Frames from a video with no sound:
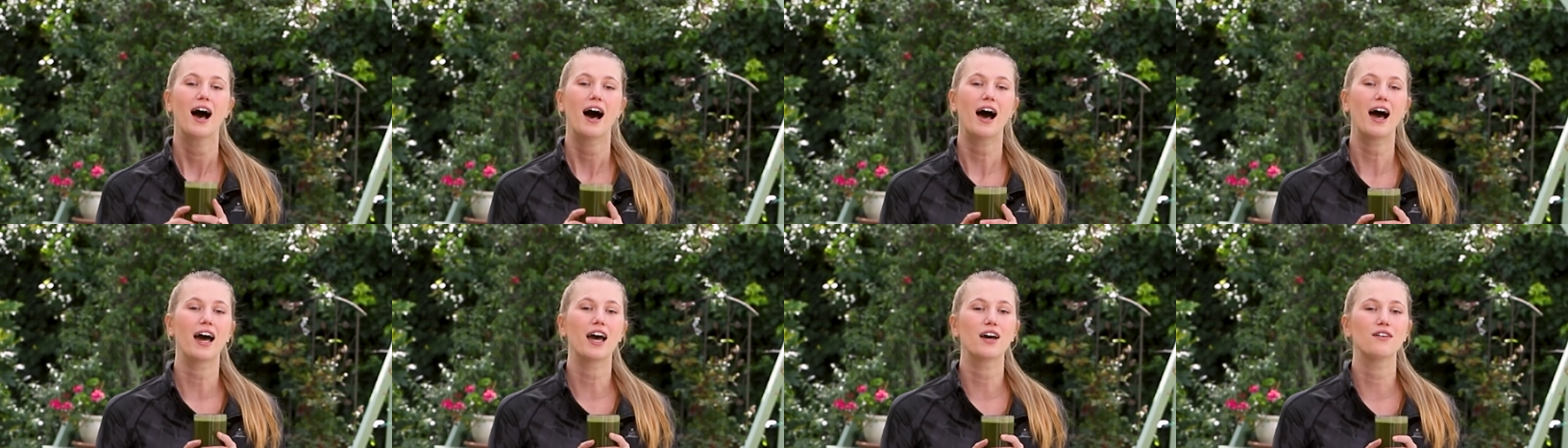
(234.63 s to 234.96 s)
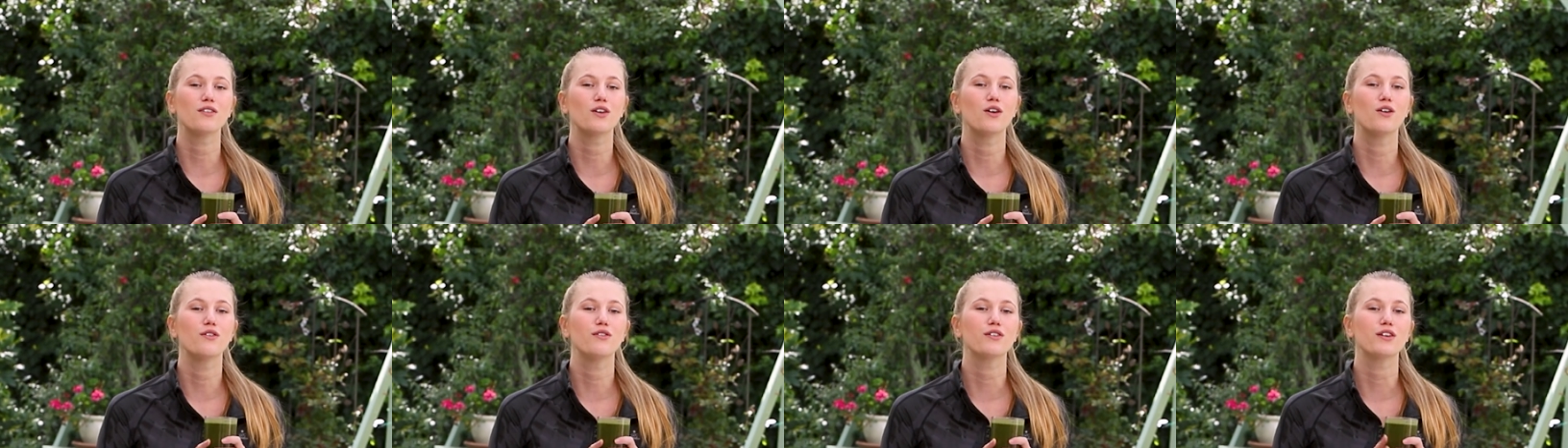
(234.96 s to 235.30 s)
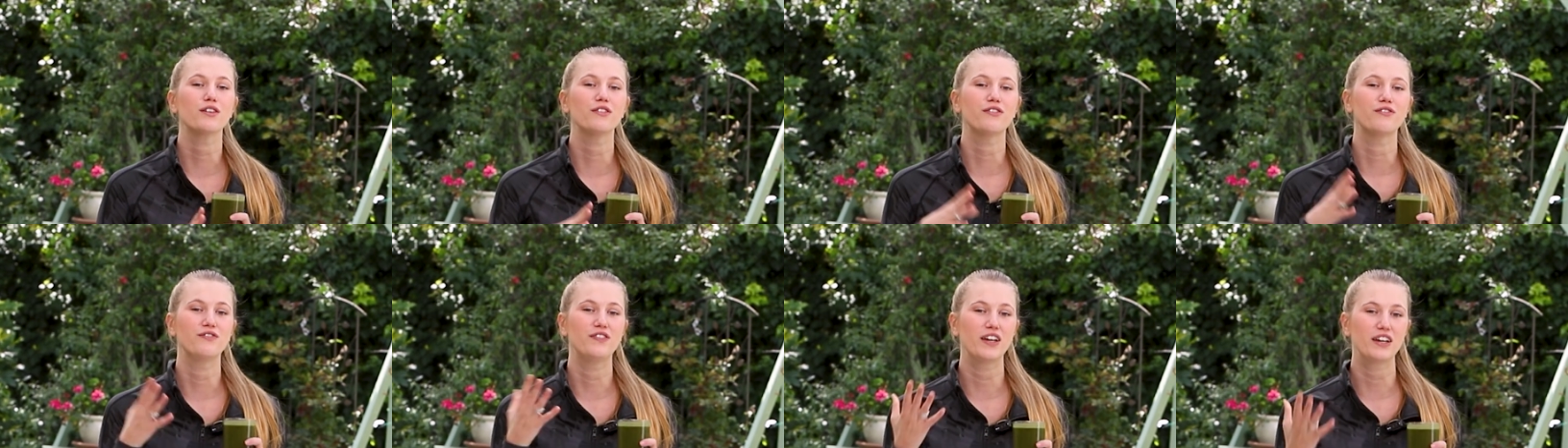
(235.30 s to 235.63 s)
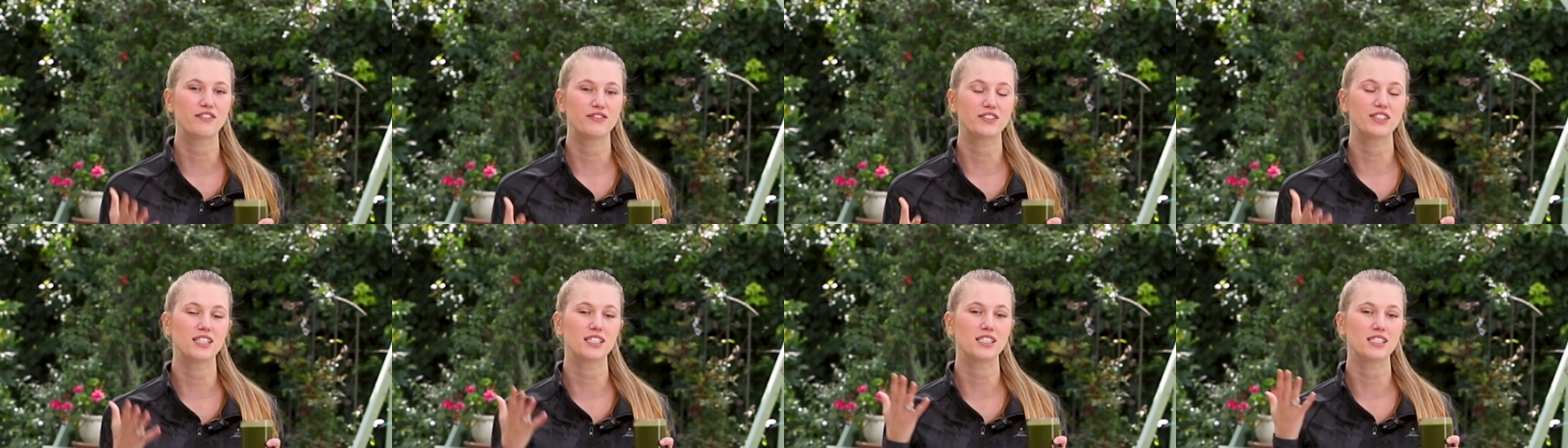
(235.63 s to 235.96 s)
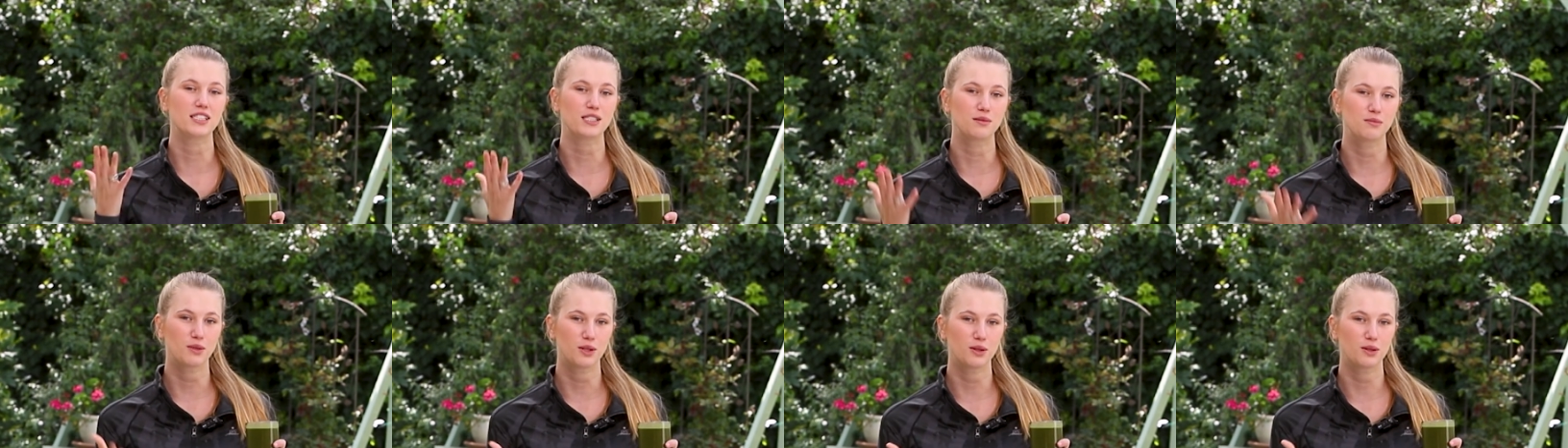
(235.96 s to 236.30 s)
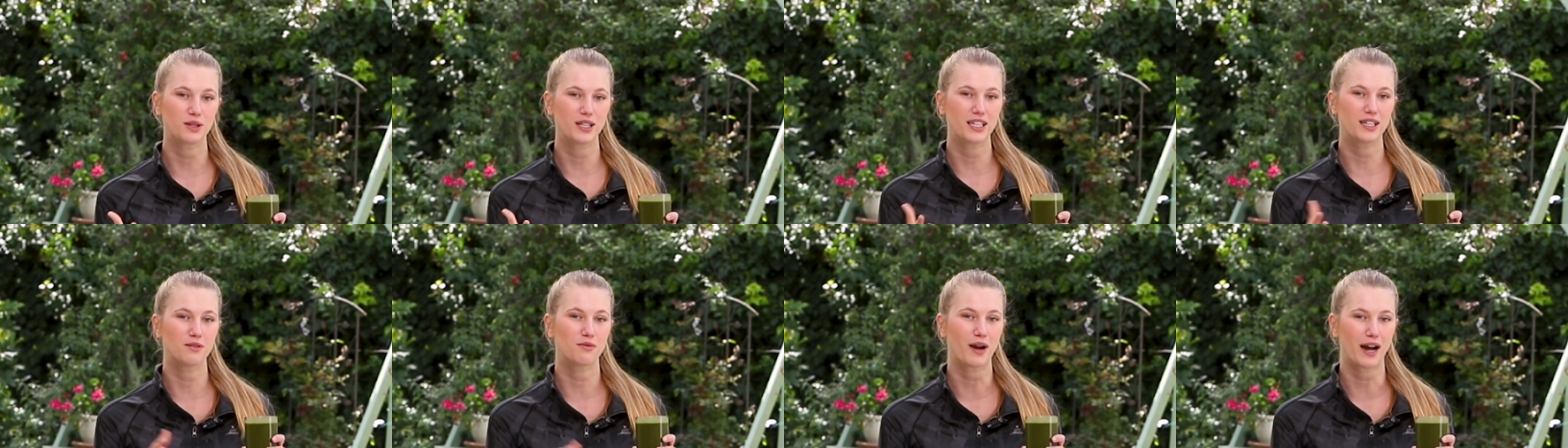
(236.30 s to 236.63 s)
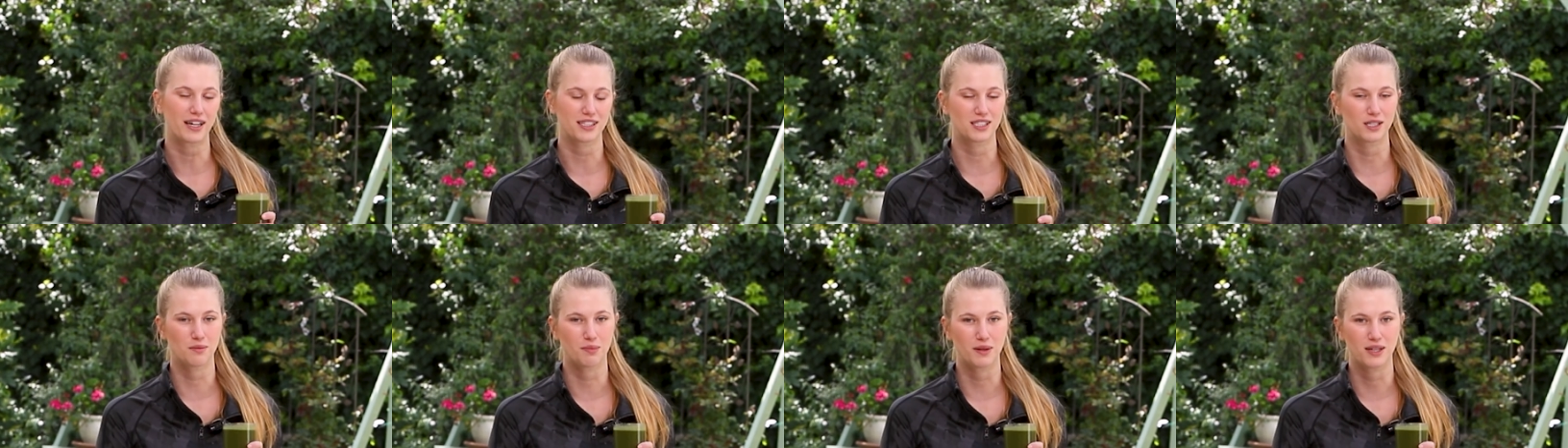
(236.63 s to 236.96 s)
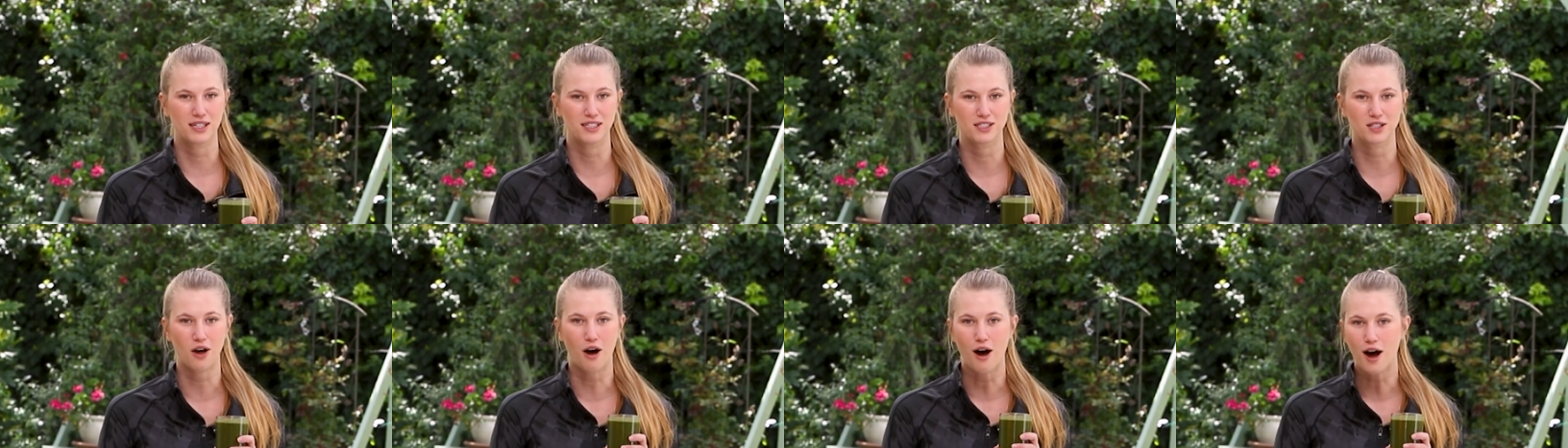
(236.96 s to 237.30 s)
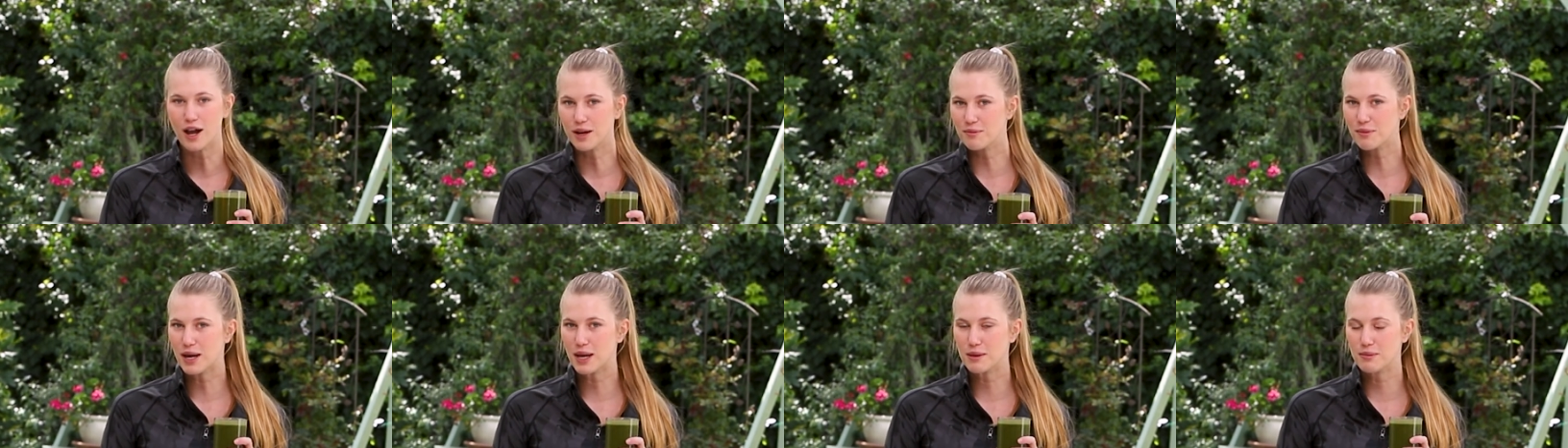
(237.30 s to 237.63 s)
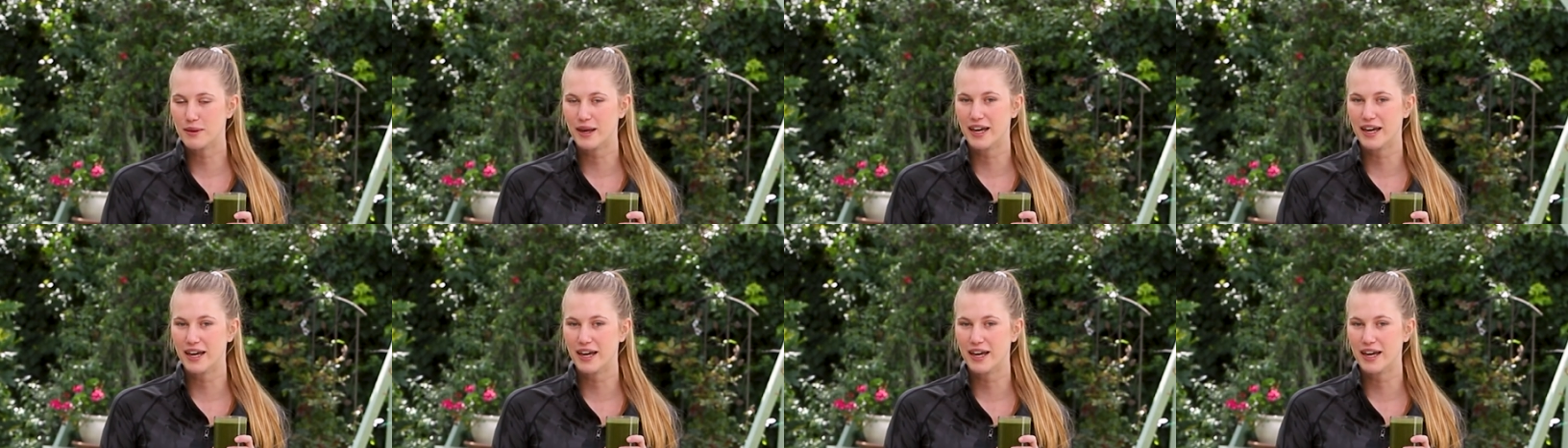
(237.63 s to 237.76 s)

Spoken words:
I have over 50 smoothie recipes on my